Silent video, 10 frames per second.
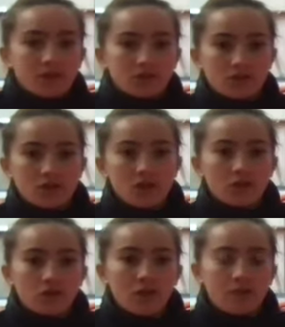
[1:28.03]
So you're going
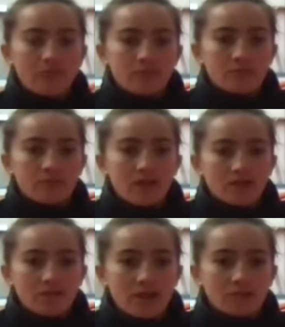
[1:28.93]
to do a nice big press
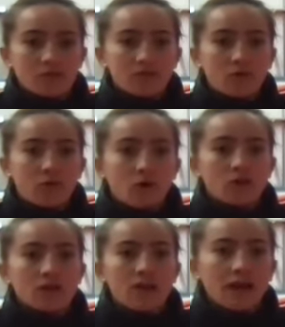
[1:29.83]
up down to the
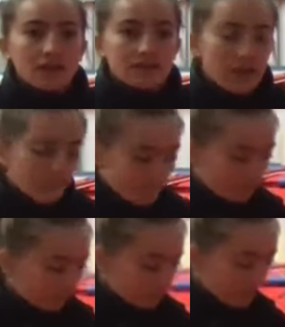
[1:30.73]
floor and jump.
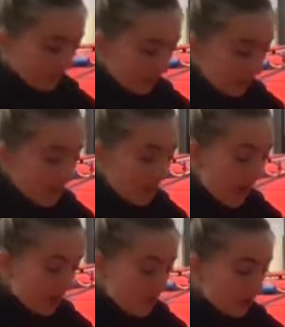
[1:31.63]

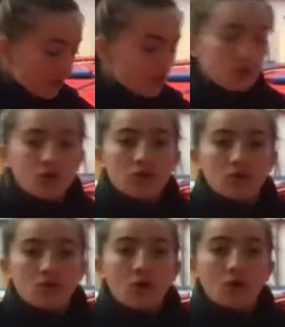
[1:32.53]
Then you're going to do
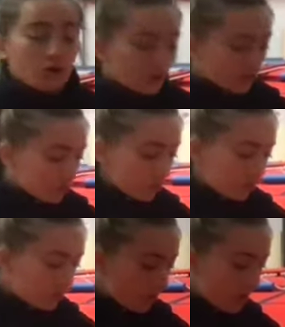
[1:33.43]
your
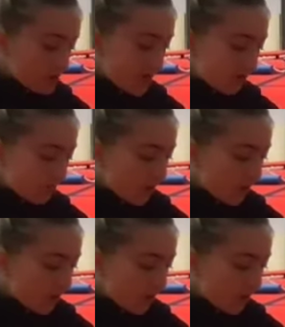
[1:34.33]
squat jump.